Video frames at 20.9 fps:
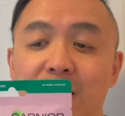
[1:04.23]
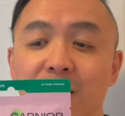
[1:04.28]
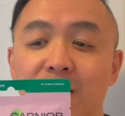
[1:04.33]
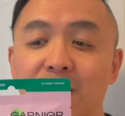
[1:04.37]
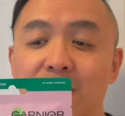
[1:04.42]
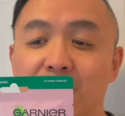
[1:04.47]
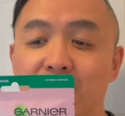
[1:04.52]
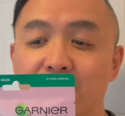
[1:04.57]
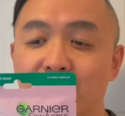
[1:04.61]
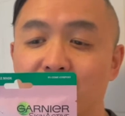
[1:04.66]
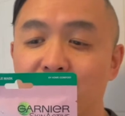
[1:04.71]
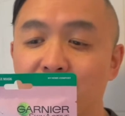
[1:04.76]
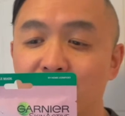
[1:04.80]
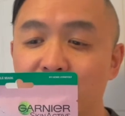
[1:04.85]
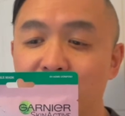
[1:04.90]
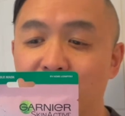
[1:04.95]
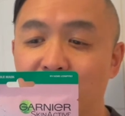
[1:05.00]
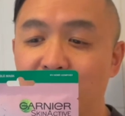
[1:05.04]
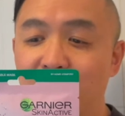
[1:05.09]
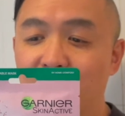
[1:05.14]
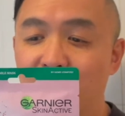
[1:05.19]
is
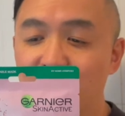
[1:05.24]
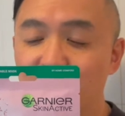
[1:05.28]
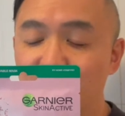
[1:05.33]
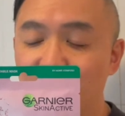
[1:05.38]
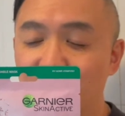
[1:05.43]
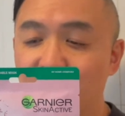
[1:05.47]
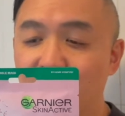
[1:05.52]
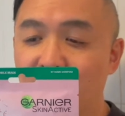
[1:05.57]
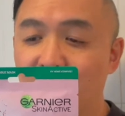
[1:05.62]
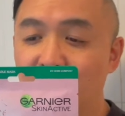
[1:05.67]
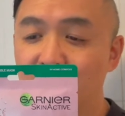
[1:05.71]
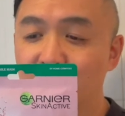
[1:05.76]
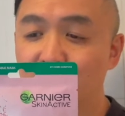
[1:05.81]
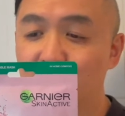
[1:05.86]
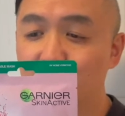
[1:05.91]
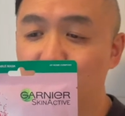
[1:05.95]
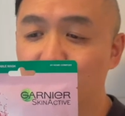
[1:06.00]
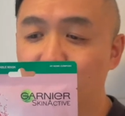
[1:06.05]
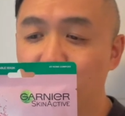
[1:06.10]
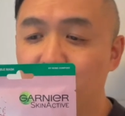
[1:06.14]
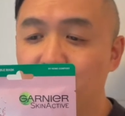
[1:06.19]
intensely hydrated and
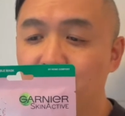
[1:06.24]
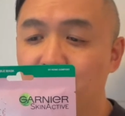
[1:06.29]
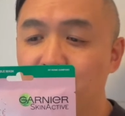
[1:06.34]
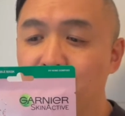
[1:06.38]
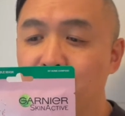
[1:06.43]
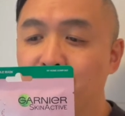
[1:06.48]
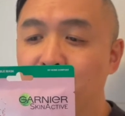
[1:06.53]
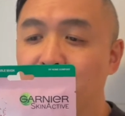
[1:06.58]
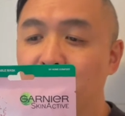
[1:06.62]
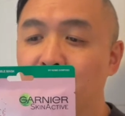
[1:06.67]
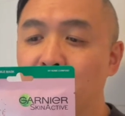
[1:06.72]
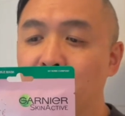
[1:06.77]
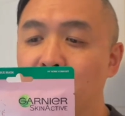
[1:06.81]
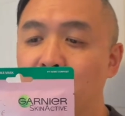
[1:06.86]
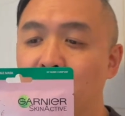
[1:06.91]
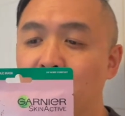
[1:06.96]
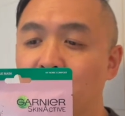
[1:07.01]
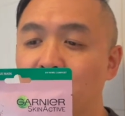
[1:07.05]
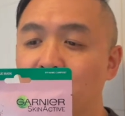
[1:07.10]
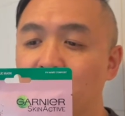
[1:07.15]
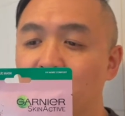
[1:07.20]
soothed.
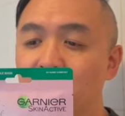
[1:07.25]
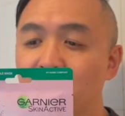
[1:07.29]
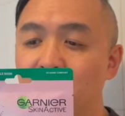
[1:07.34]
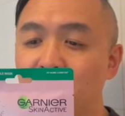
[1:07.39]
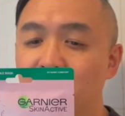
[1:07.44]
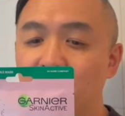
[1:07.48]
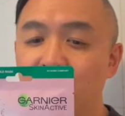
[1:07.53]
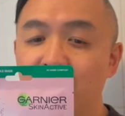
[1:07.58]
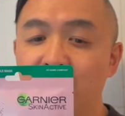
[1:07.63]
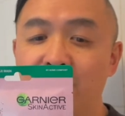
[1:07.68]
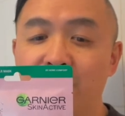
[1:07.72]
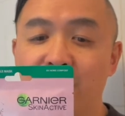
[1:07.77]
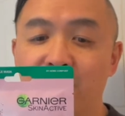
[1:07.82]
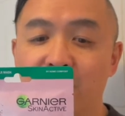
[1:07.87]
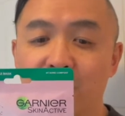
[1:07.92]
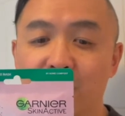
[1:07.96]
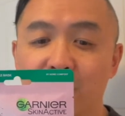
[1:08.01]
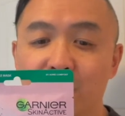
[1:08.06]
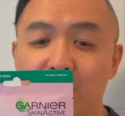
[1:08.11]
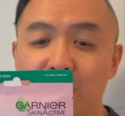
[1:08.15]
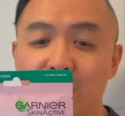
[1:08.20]
Skin
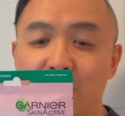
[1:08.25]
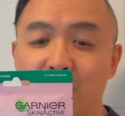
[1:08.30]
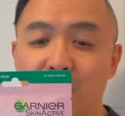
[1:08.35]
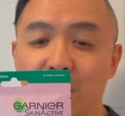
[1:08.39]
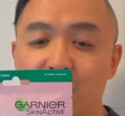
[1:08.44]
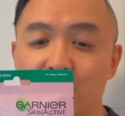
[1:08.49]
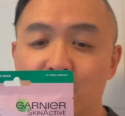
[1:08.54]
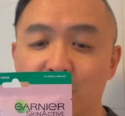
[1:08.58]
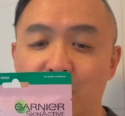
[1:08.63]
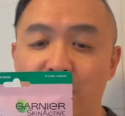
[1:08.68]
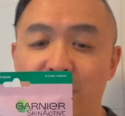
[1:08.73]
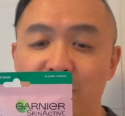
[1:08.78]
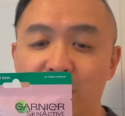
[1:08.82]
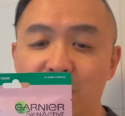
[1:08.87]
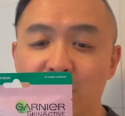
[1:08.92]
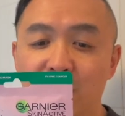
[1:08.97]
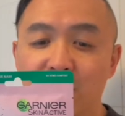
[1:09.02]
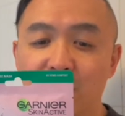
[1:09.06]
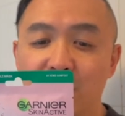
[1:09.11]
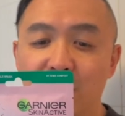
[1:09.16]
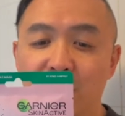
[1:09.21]
feels
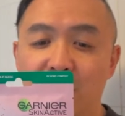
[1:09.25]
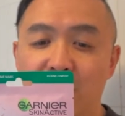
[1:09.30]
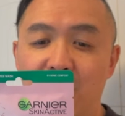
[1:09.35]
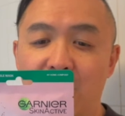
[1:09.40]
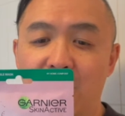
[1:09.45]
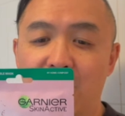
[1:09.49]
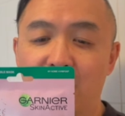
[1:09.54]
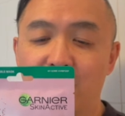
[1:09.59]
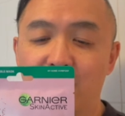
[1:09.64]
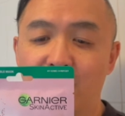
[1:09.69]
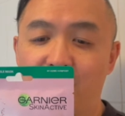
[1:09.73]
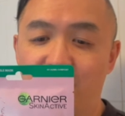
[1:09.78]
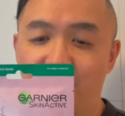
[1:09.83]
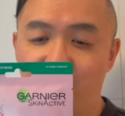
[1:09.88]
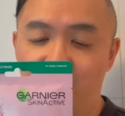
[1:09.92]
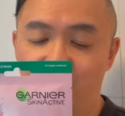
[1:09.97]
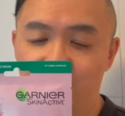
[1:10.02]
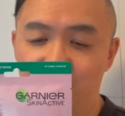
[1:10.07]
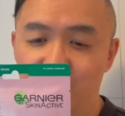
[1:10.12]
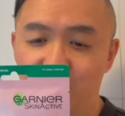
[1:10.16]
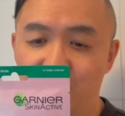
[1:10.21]
softer and
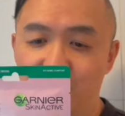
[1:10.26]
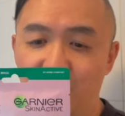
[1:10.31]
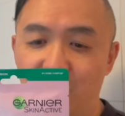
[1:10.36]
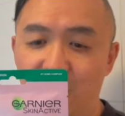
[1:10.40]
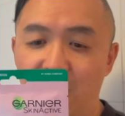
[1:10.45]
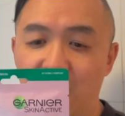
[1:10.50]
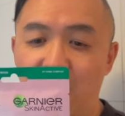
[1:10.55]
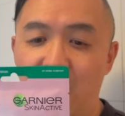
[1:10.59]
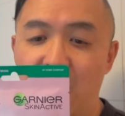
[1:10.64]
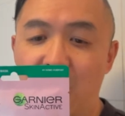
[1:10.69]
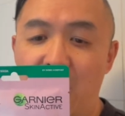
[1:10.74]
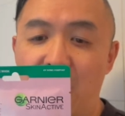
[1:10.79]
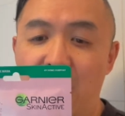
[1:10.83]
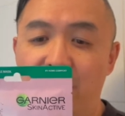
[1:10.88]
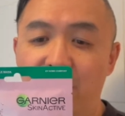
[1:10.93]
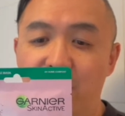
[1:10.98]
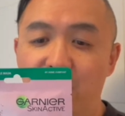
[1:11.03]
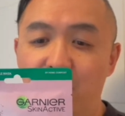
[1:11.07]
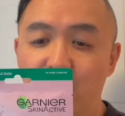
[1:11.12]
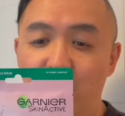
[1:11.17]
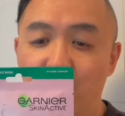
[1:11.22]
refreshed.
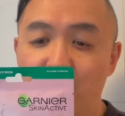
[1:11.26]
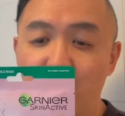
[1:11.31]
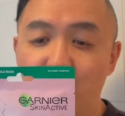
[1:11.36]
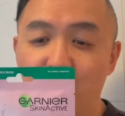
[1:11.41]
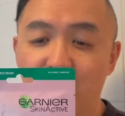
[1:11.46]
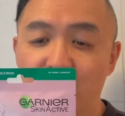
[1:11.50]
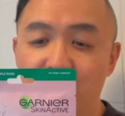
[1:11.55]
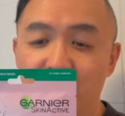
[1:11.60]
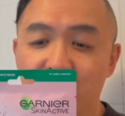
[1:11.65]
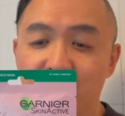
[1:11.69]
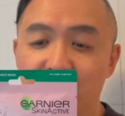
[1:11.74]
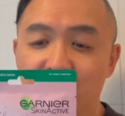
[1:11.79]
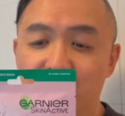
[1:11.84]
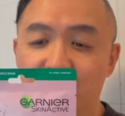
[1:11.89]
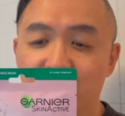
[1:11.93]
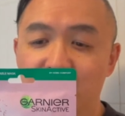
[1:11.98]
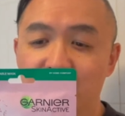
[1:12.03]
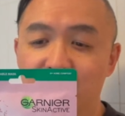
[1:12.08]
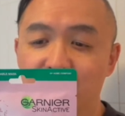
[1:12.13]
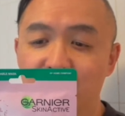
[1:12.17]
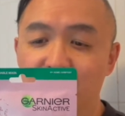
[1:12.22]
After 1 week,
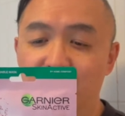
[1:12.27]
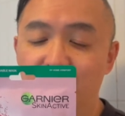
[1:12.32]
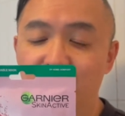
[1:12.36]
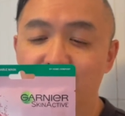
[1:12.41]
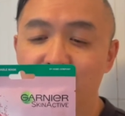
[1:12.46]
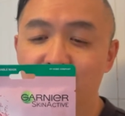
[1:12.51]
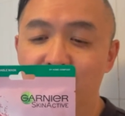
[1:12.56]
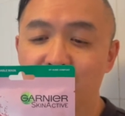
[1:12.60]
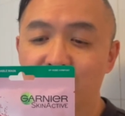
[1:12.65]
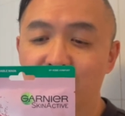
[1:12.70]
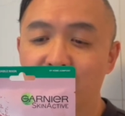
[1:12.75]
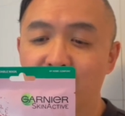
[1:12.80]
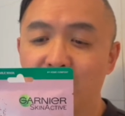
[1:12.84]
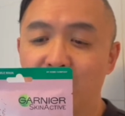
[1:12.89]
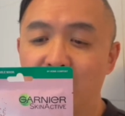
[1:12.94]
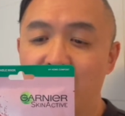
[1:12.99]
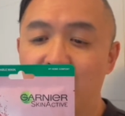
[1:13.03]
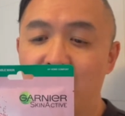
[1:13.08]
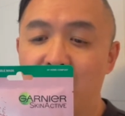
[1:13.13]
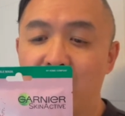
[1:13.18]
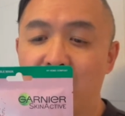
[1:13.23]
skin is nourished
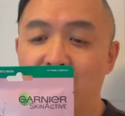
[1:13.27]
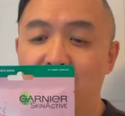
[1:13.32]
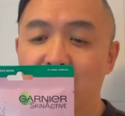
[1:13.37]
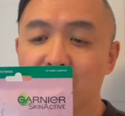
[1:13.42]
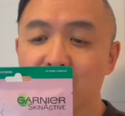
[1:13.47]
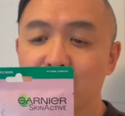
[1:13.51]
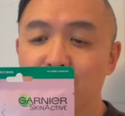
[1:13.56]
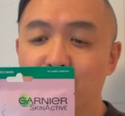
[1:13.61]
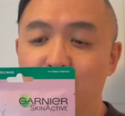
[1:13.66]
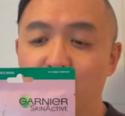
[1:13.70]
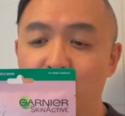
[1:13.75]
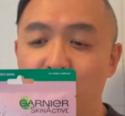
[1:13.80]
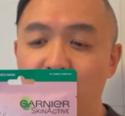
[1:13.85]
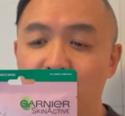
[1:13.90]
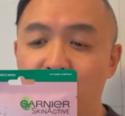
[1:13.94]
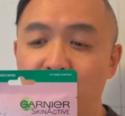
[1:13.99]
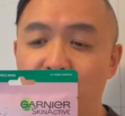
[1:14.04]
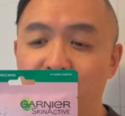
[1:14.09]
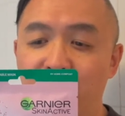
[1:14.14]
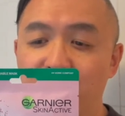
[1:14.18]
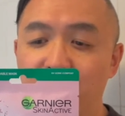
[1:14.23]
and more
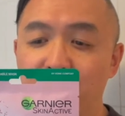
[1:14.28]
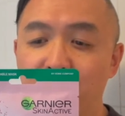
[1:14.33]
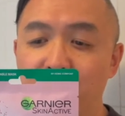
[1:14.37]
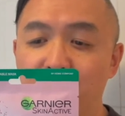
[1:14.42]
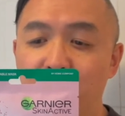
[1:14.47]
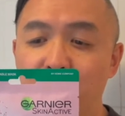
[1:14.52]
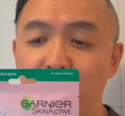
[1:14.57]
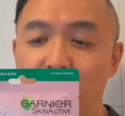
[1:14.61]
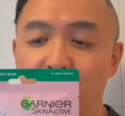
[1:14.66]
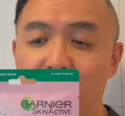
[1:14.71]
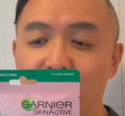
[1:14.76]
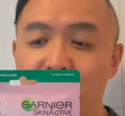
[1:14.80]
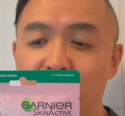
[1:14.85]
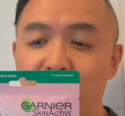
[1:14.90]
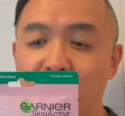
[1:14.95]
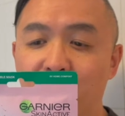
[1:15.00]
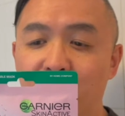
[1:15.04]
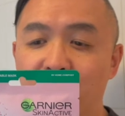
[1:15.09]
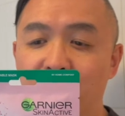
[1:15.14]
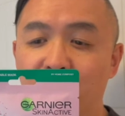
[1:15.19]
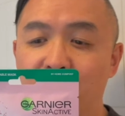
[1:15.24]
comfortable with
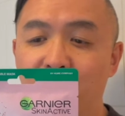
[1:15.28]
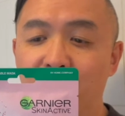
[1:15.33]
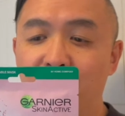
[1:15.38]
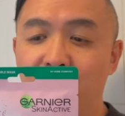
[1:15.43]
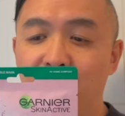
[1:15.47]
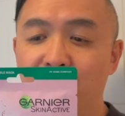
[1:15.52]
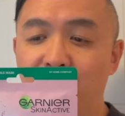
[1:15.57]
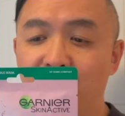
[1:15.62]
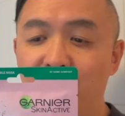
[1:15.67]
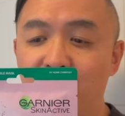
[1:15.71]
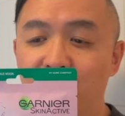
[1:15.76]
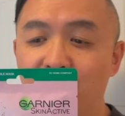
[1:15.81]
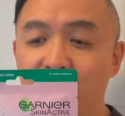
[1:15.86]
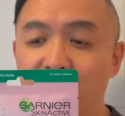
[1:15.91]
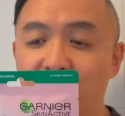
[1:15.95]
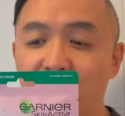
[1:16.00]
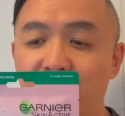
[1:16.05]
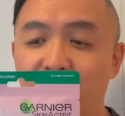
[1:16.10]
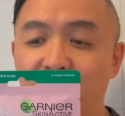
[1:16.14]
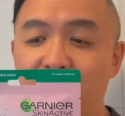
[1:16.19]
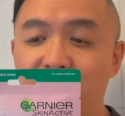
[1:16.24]

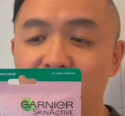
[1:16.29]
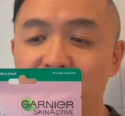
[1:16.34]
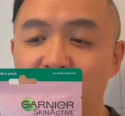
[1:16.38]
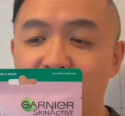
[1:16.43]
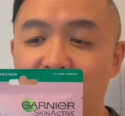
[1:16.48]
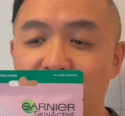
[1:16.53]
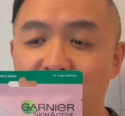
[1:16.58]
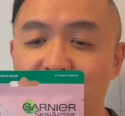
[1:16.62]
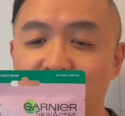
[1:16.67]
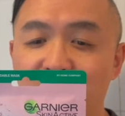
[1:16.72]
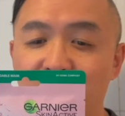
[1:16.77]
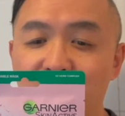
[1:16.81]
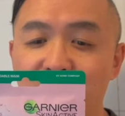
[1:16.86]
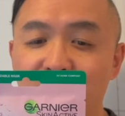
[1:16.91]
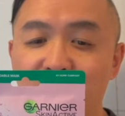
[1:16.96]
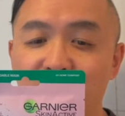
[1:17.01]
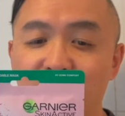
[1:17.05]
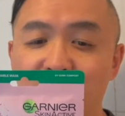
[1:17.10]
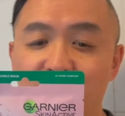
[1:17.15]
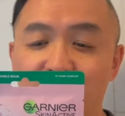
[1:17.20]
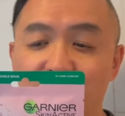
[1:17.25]
feeling of
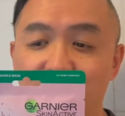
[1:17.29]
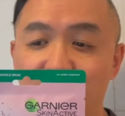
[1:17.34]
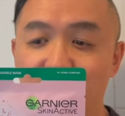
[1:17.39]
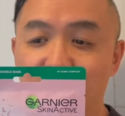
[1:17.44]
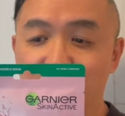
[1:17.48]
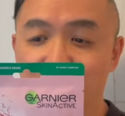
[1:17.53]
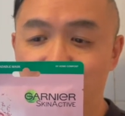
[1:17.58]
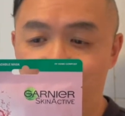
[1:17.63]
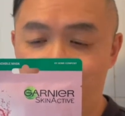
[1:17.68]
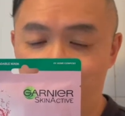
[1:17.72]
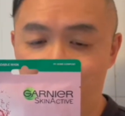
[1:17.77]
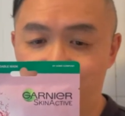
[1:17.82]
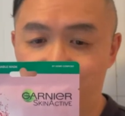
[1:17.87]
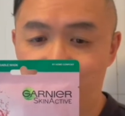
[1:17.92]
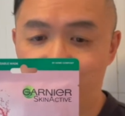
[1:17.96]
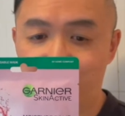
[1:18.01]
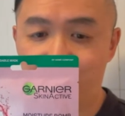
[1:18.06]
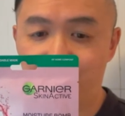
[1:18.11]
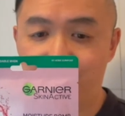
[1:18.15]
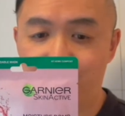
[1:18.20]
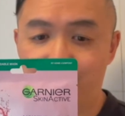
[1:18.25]
tightness
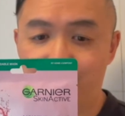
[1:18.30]
reduced.